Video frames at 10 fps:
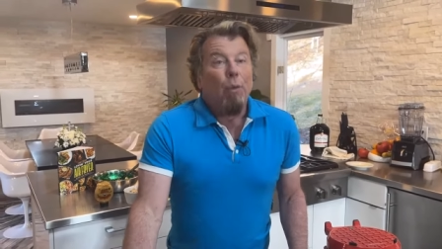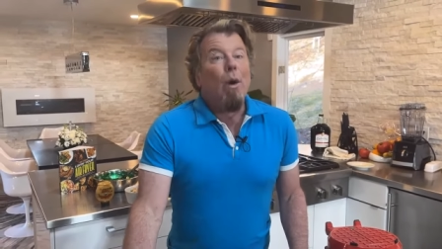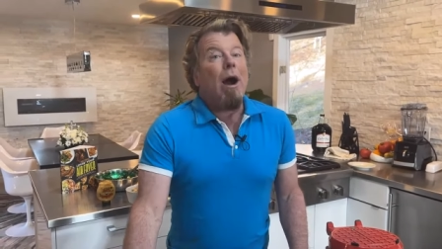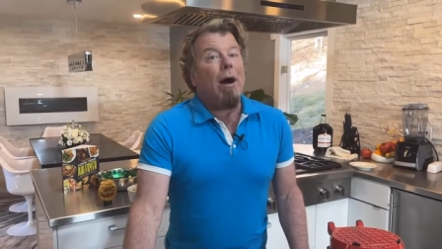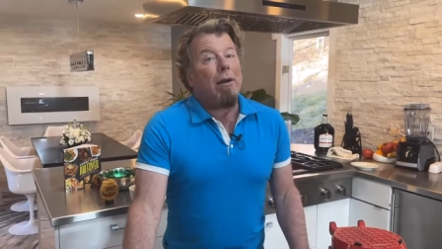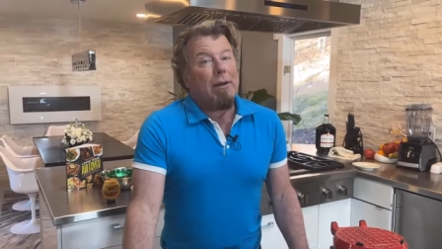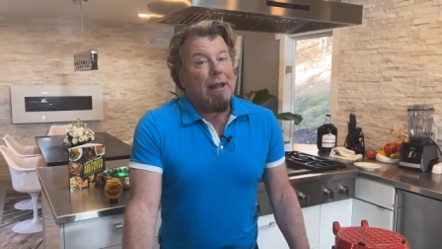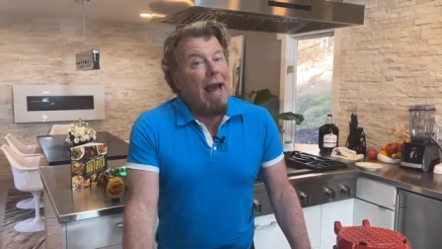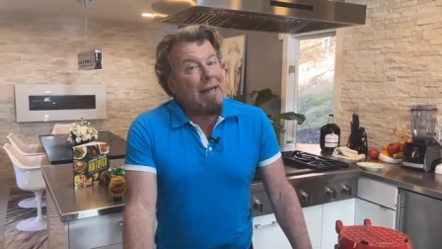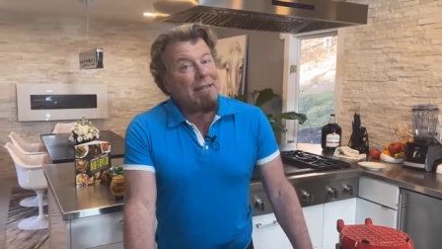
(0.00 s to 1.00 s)
Well,
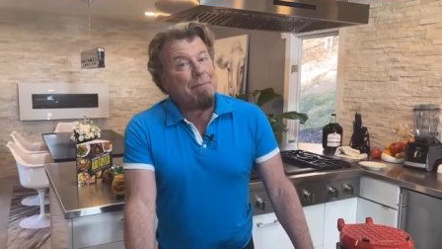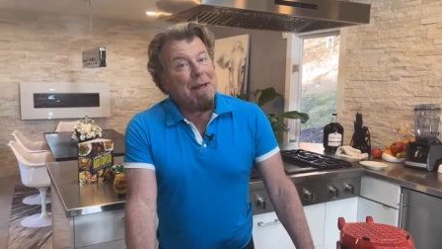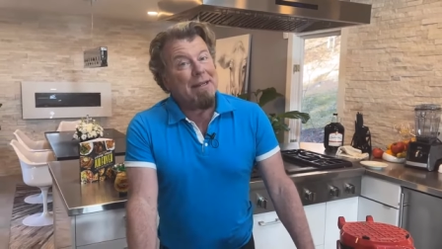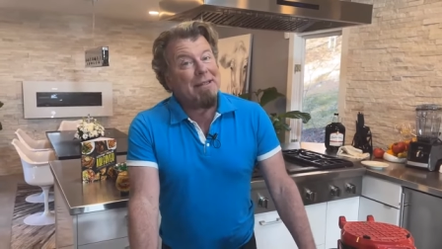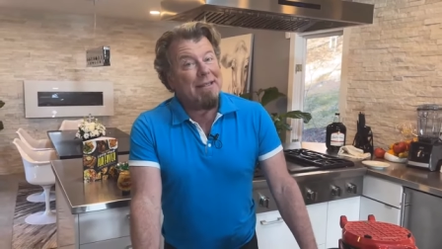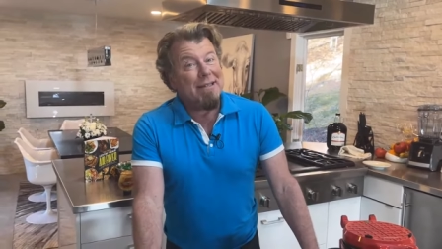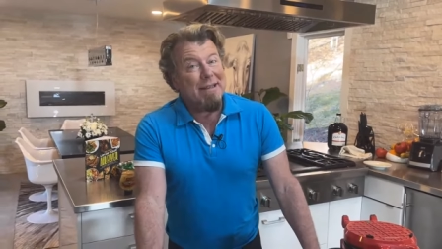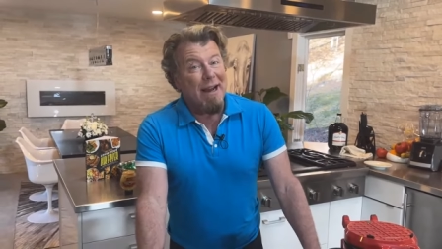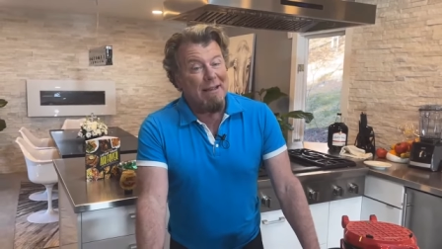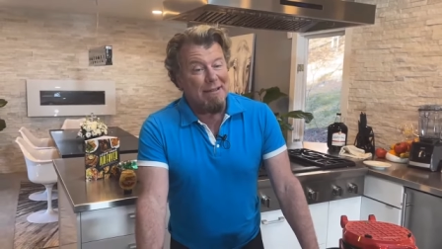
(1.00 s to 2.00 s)
that has been
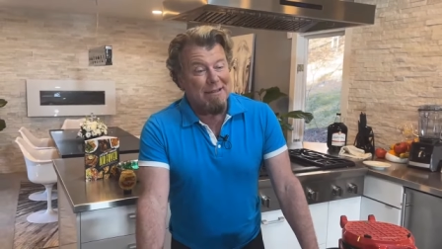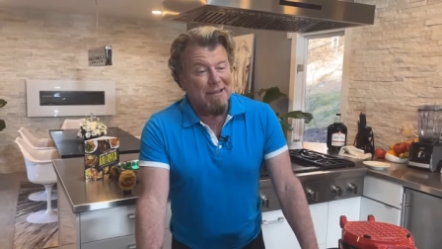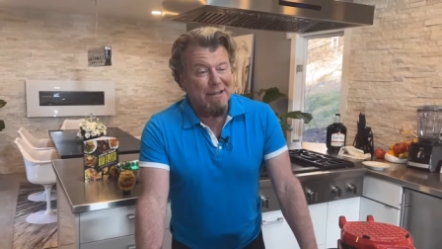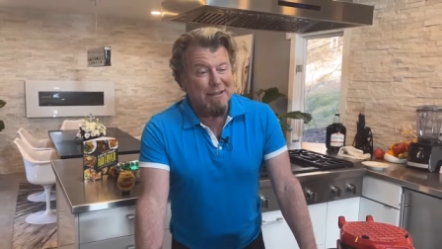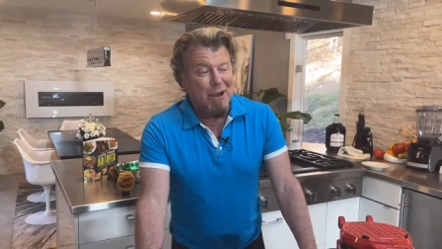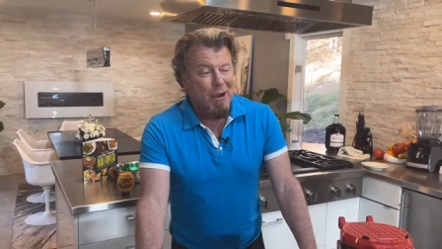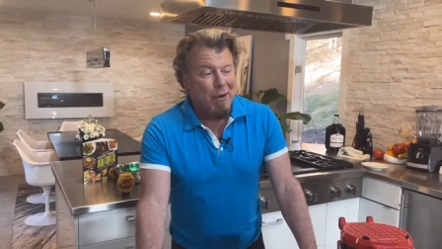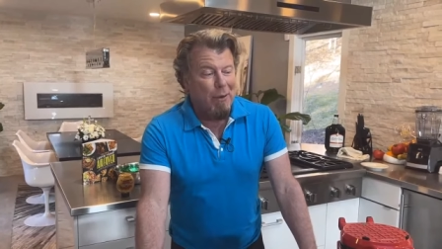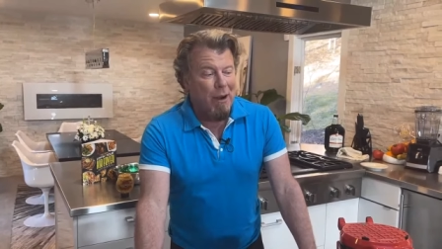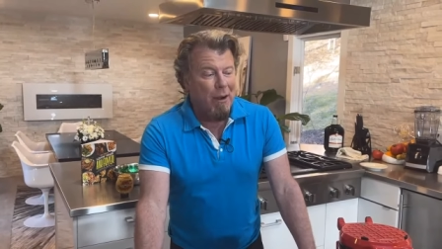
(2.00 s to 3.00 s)
discussed.
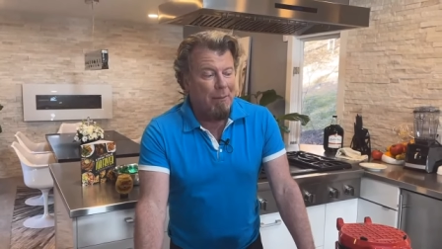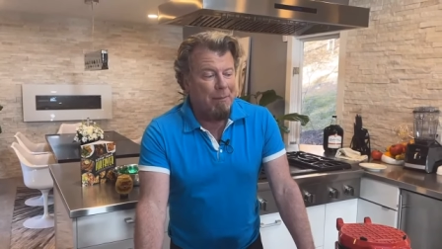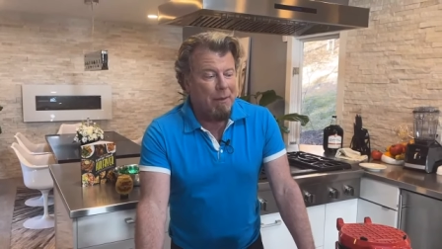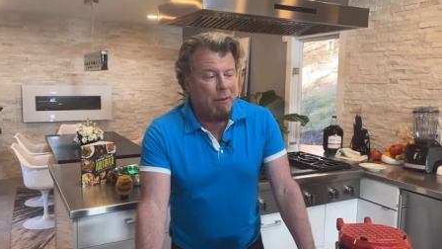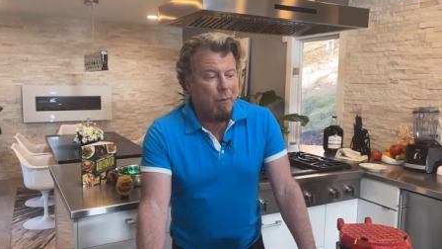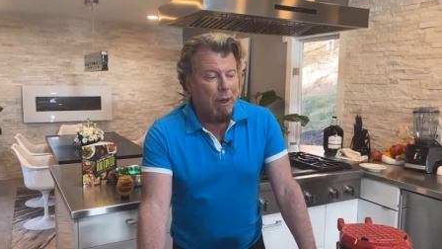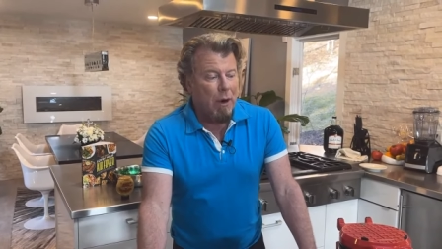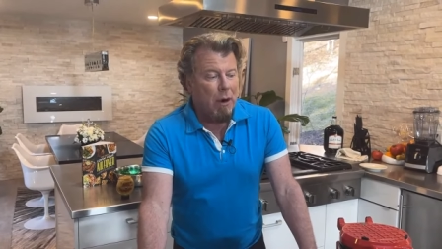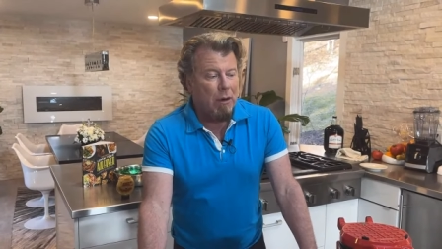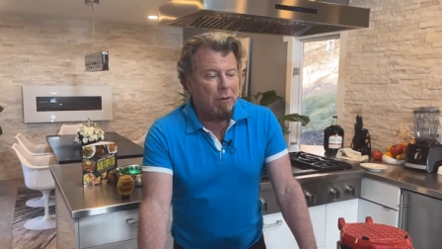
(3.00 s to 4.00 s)
So um, we
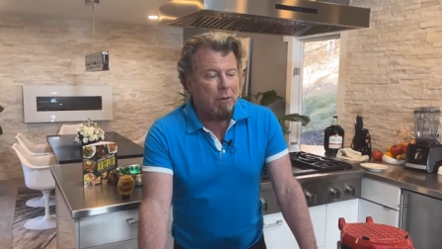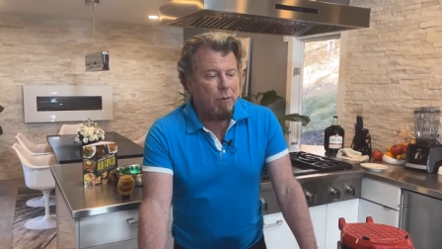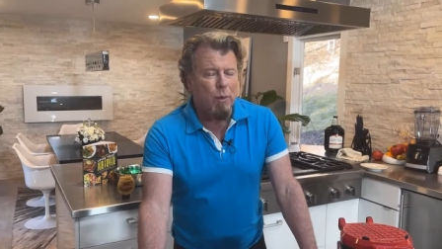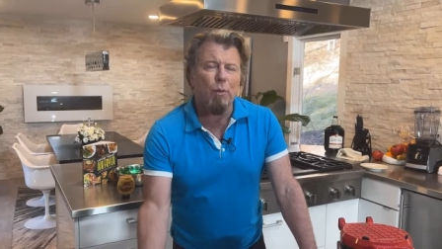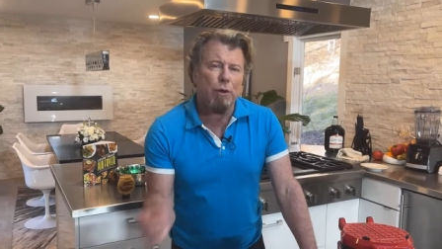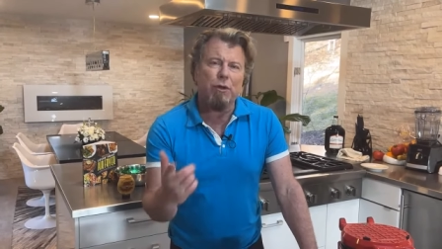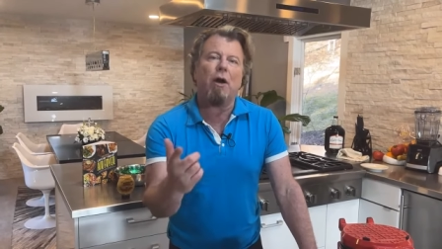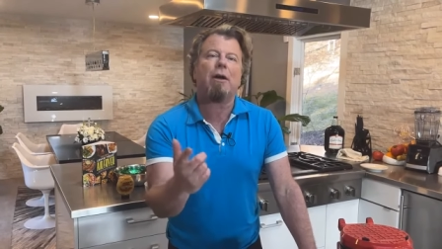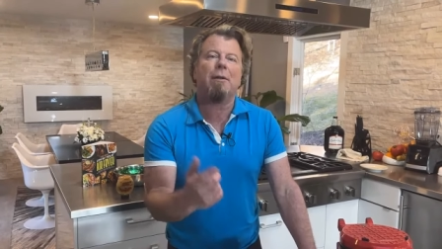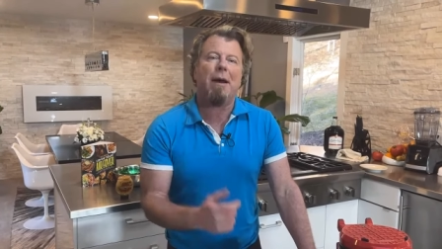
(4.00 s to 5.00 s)
are we're
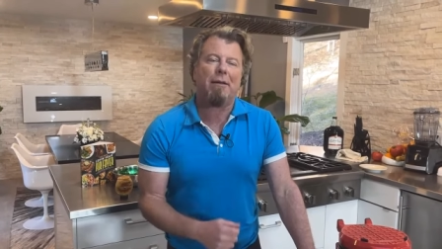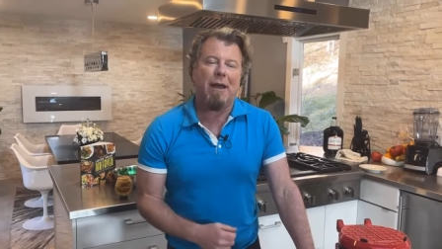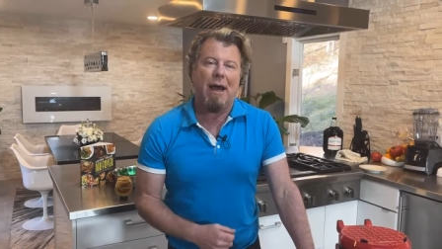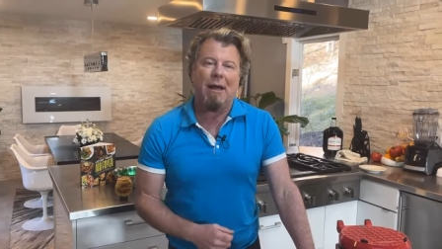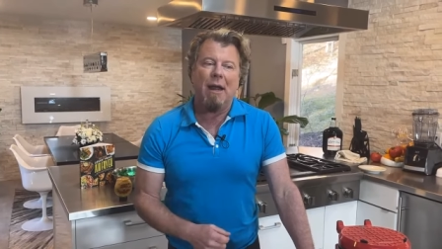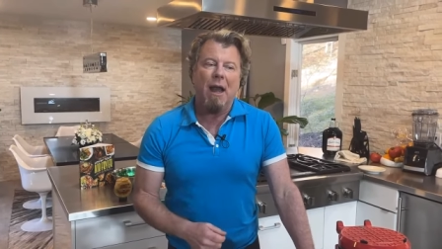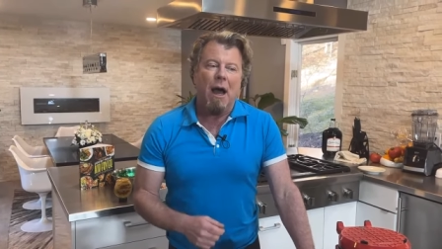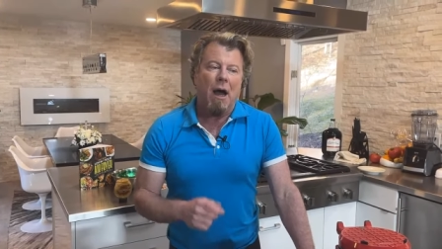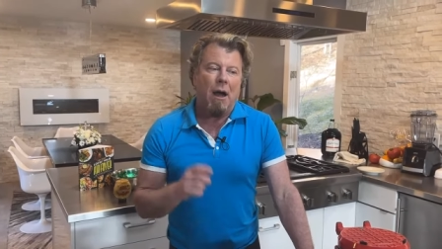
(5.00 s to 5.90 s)
talking about that.